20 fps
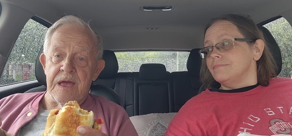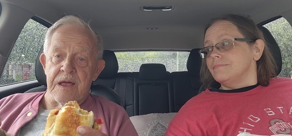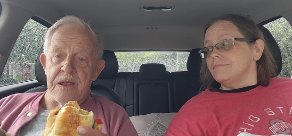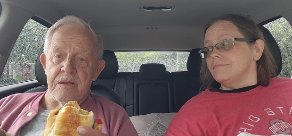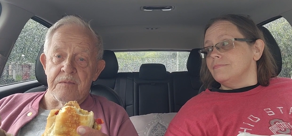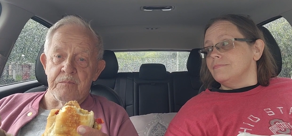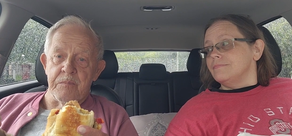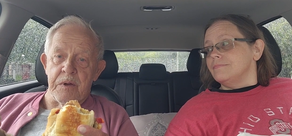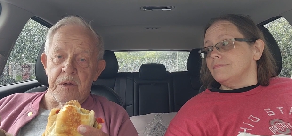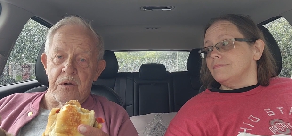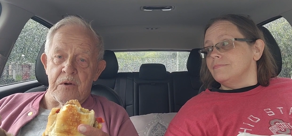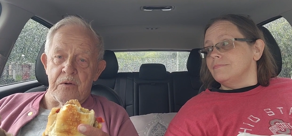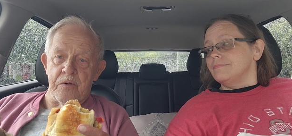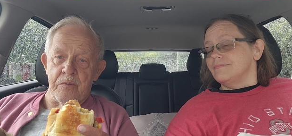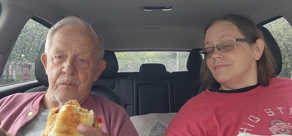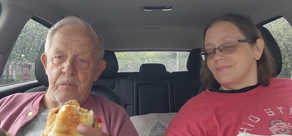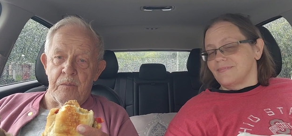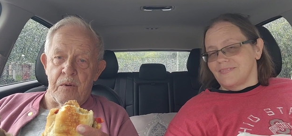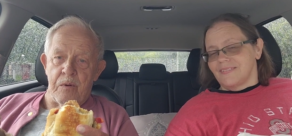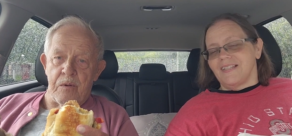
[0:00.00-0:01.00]
Speaker 1: and a better
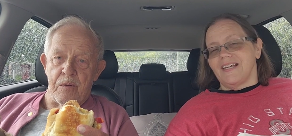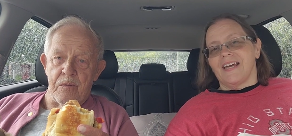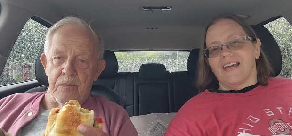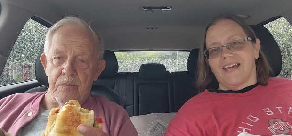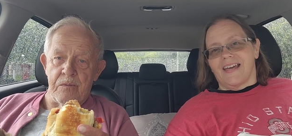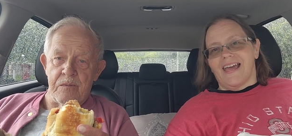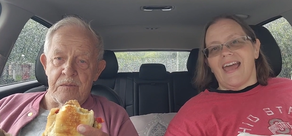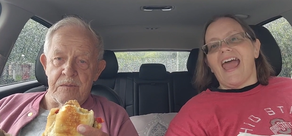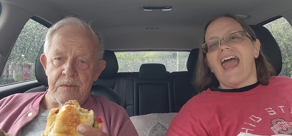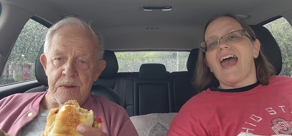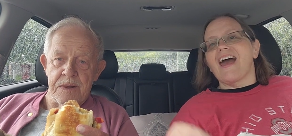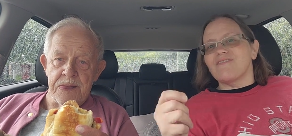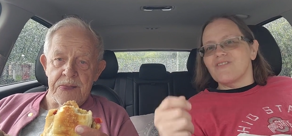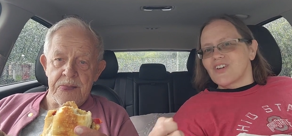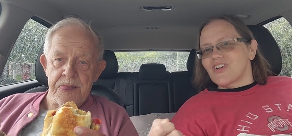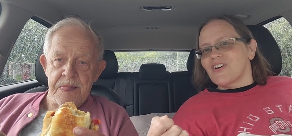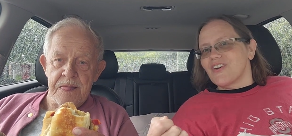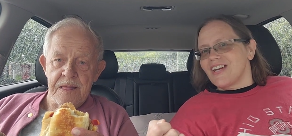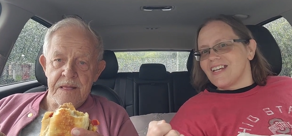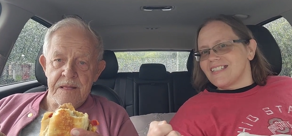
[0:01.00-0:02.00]
tomorrow. Yeah,
Speaker 2: have a
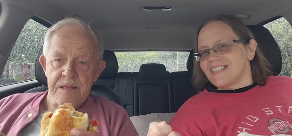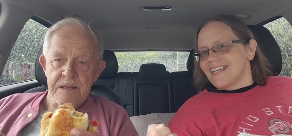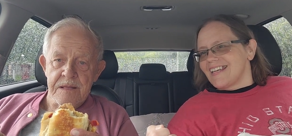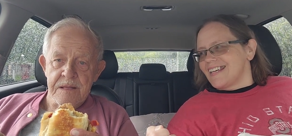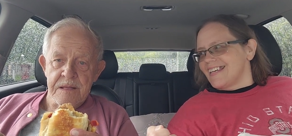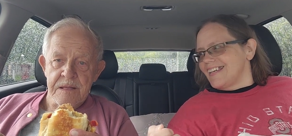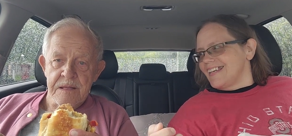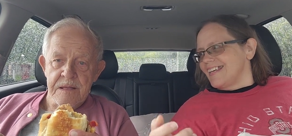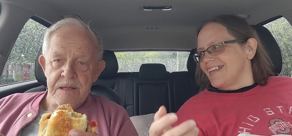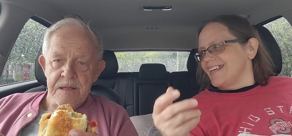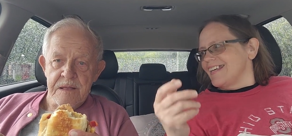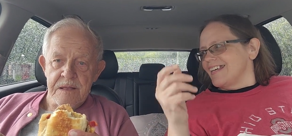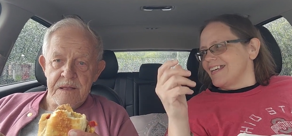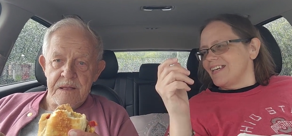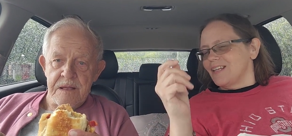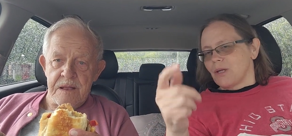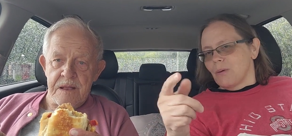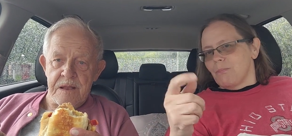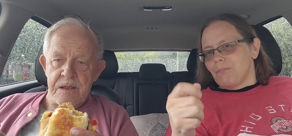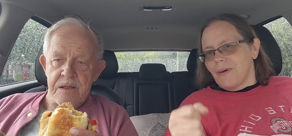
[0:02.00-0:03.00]
great day
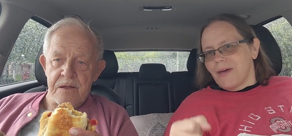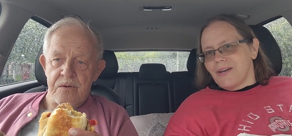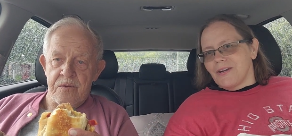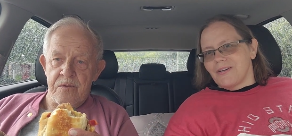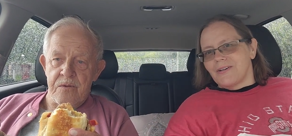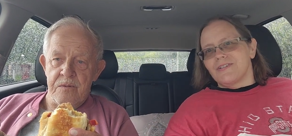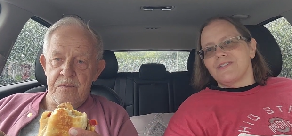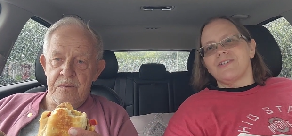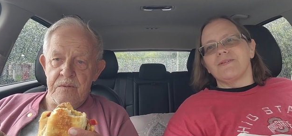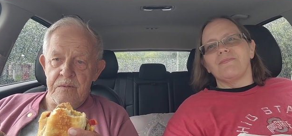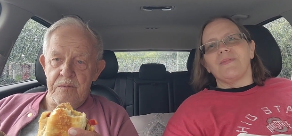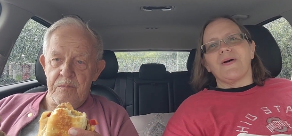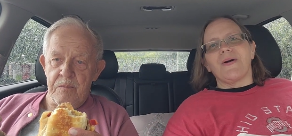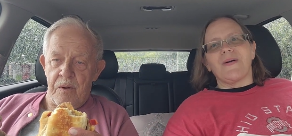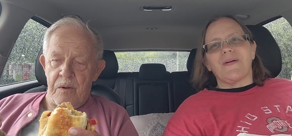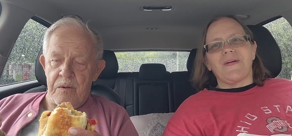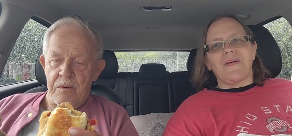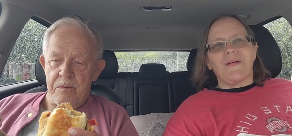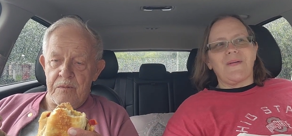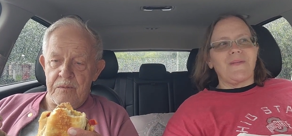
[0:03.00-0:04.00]
and a and better
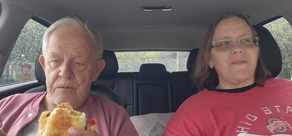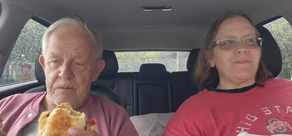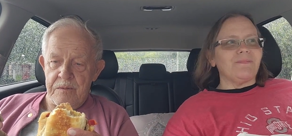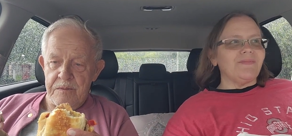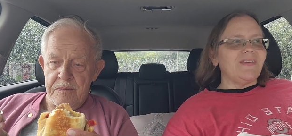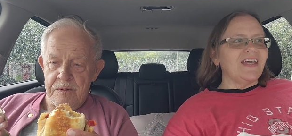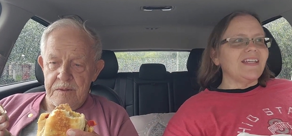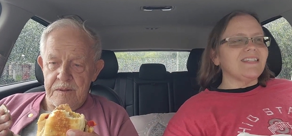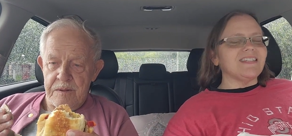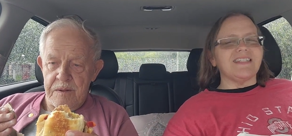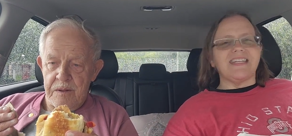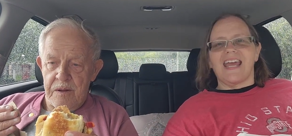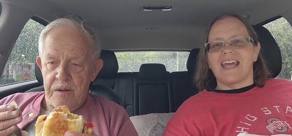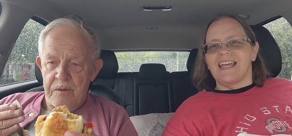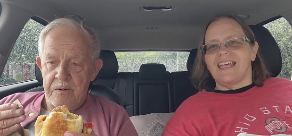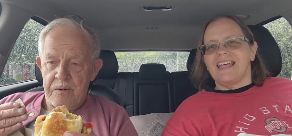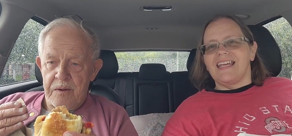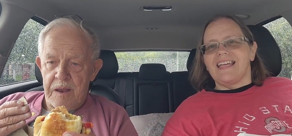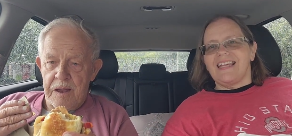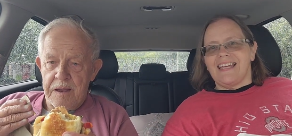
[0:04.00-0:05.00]
tomorrow. tomorrow. That's dad.
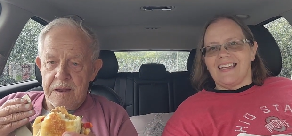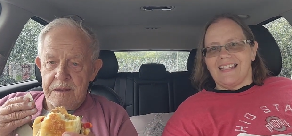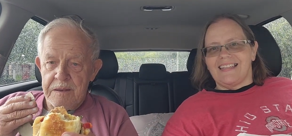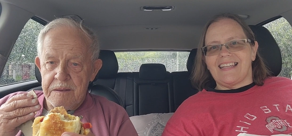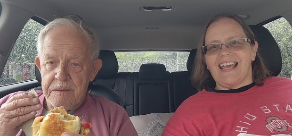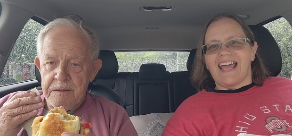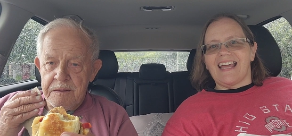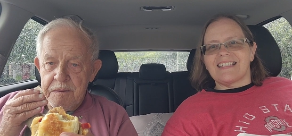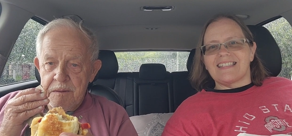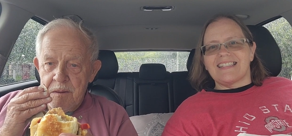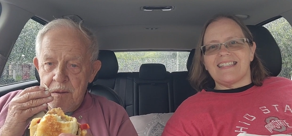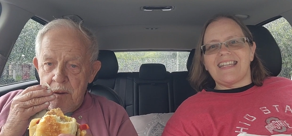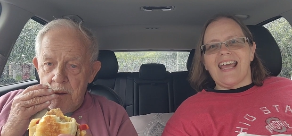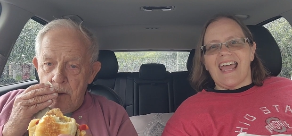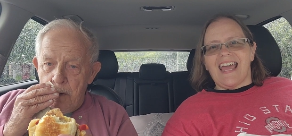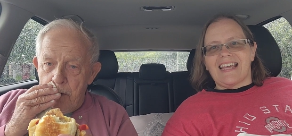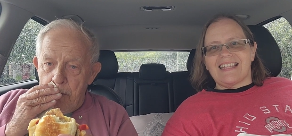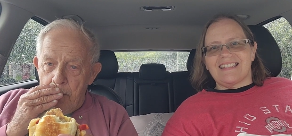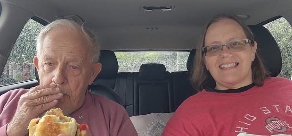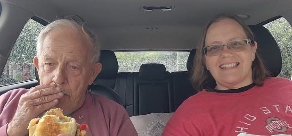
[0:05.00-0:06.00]
Right. That's
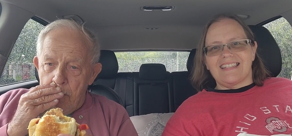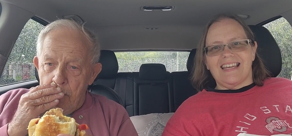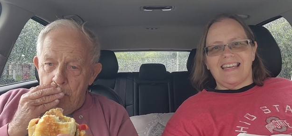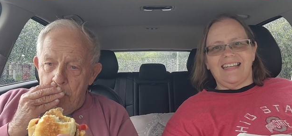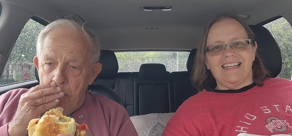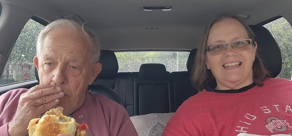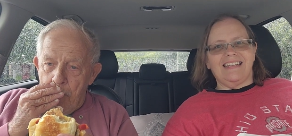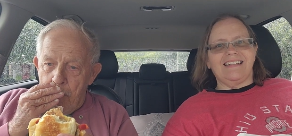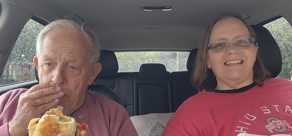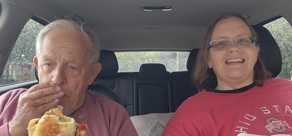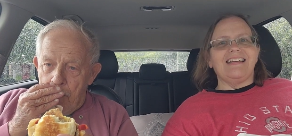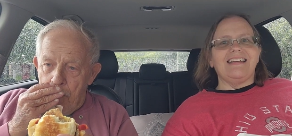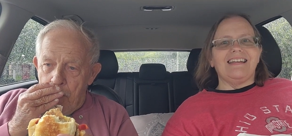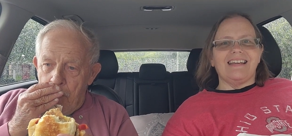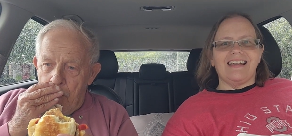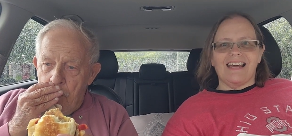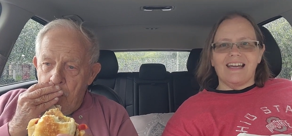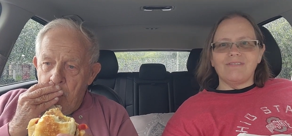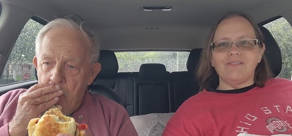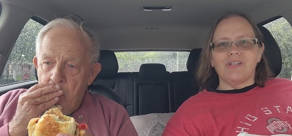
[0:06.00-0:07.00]
dad saying,
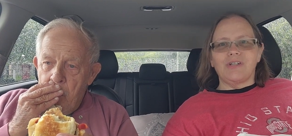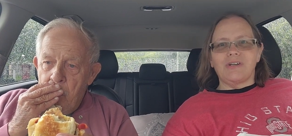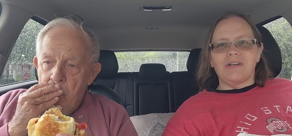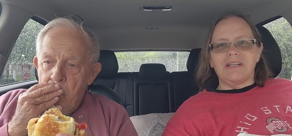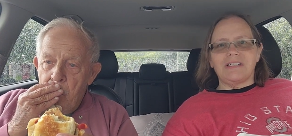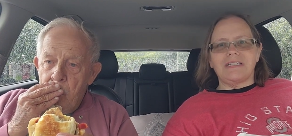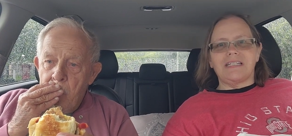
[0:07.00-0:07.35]
"Have a great